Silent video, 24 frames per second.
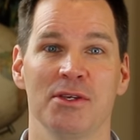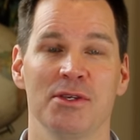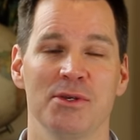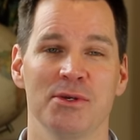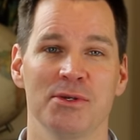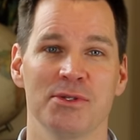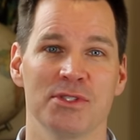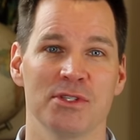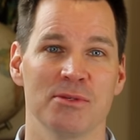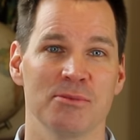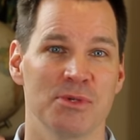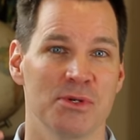you
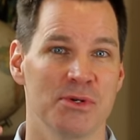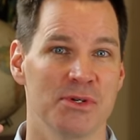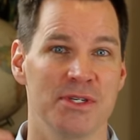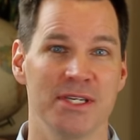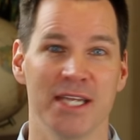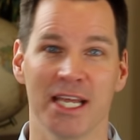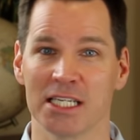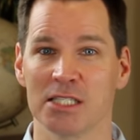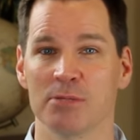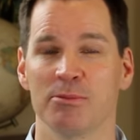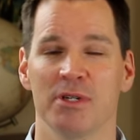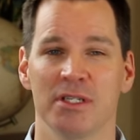use them in your
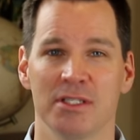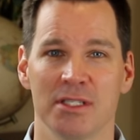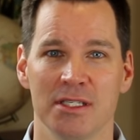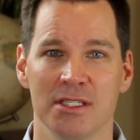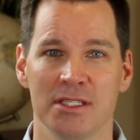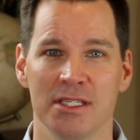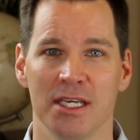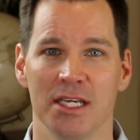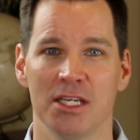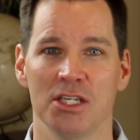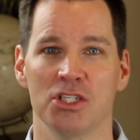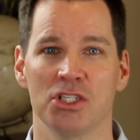next
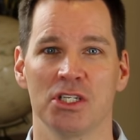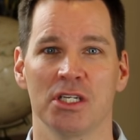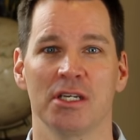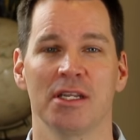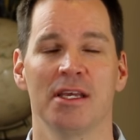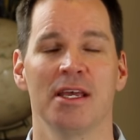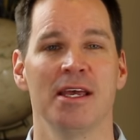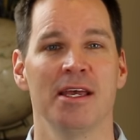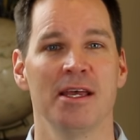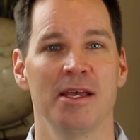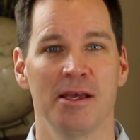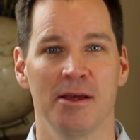presentation.
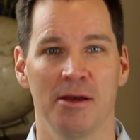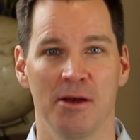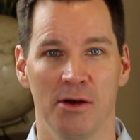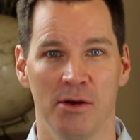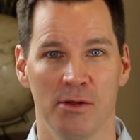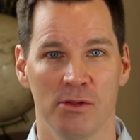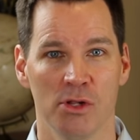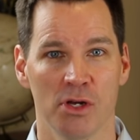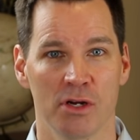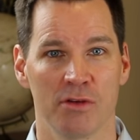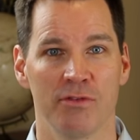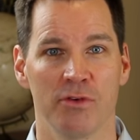
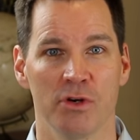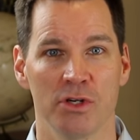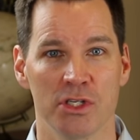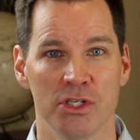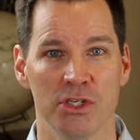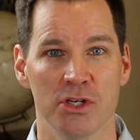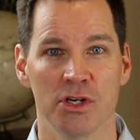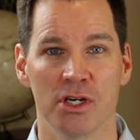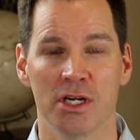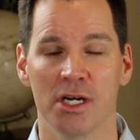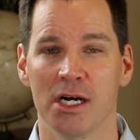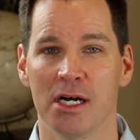Look forward to
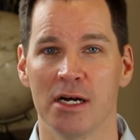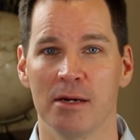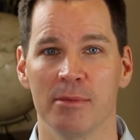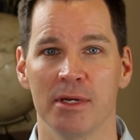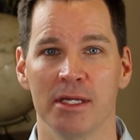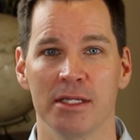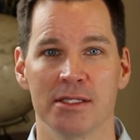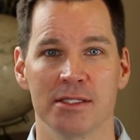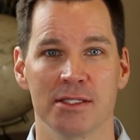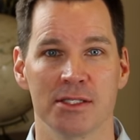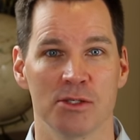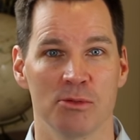your
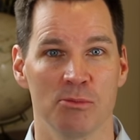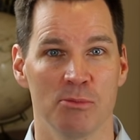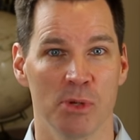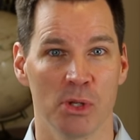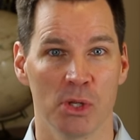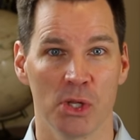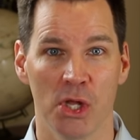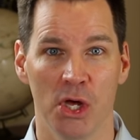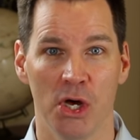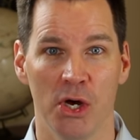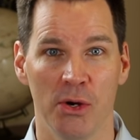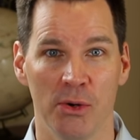comments
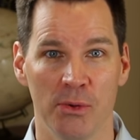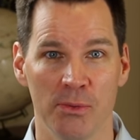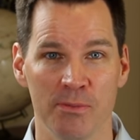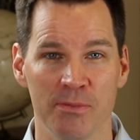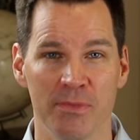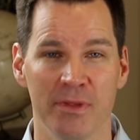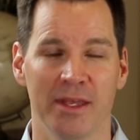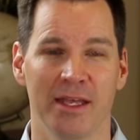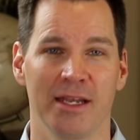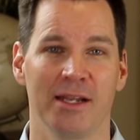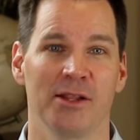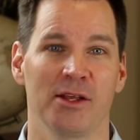below,
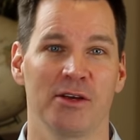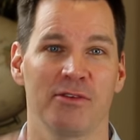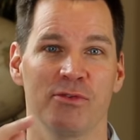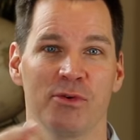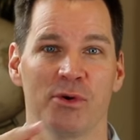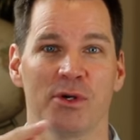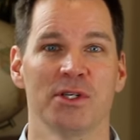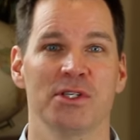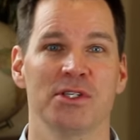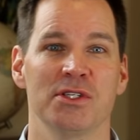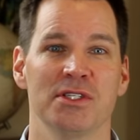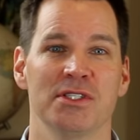and I look
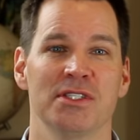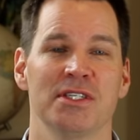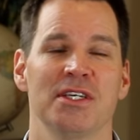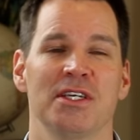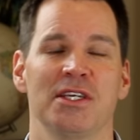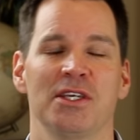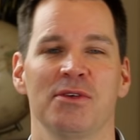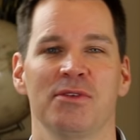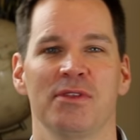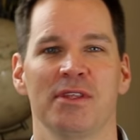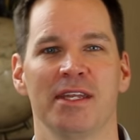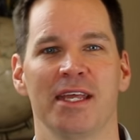forward to
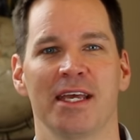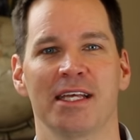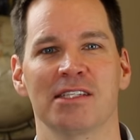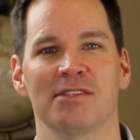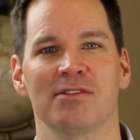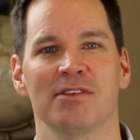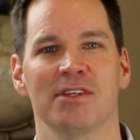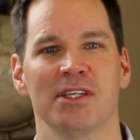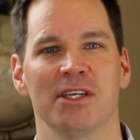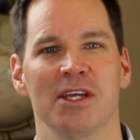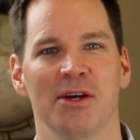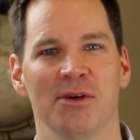seeing you in the next
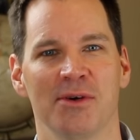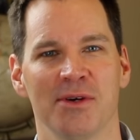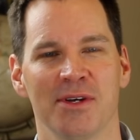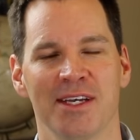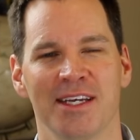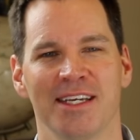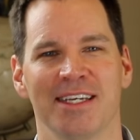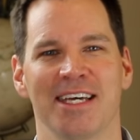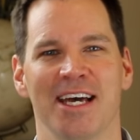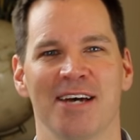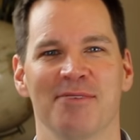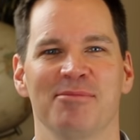video.
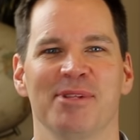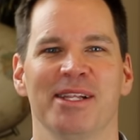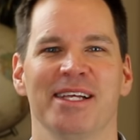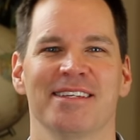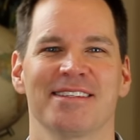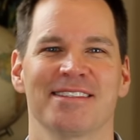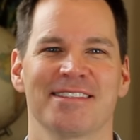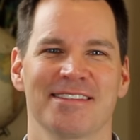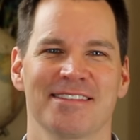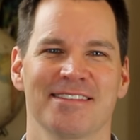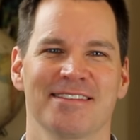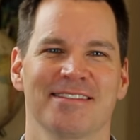God
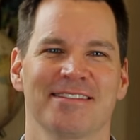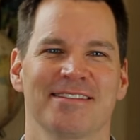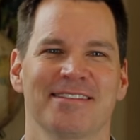bless.